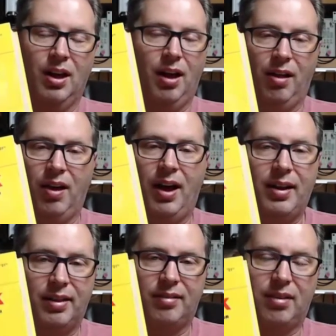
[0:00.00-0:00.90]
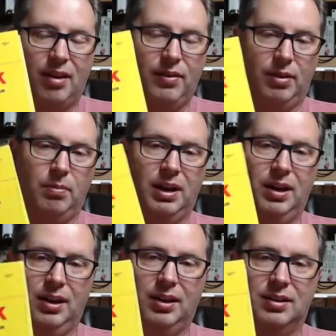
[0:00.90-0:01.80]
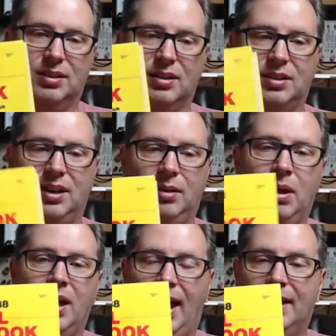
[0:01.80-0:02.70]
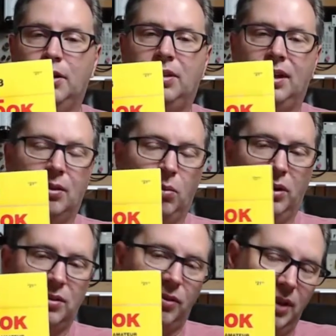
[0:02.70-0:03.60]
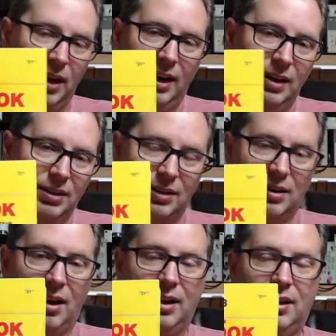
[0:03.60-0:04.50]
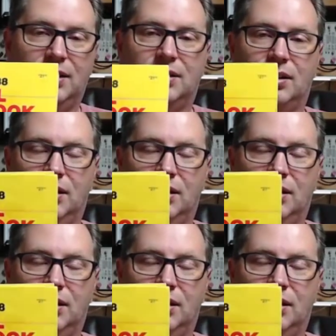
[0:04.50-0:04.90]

A lot of the stuff at the beginning is the same. I do think the ones from the 80s and 90s,